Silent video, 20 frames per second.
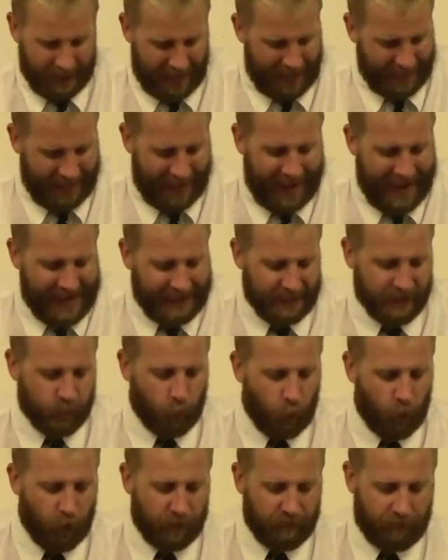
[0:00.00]
not hate his
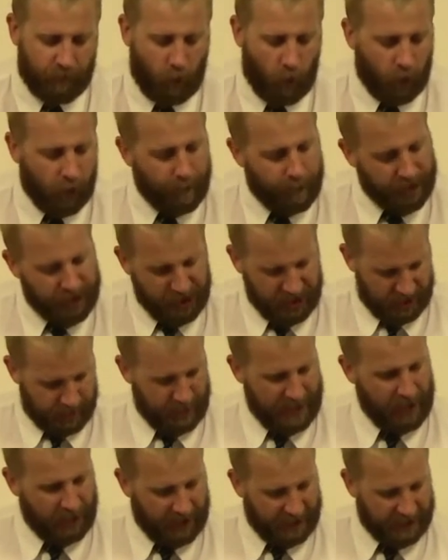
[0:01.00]
word for it, but just
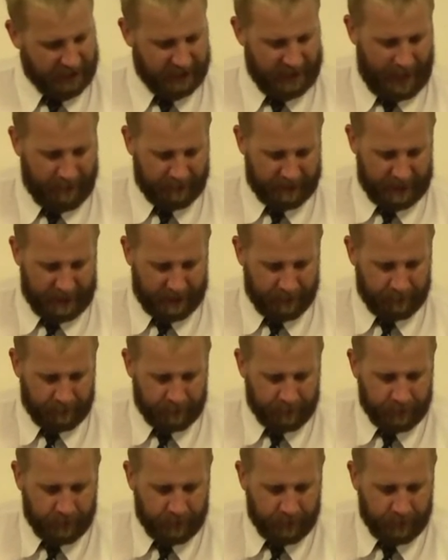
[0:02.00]
be able to accept it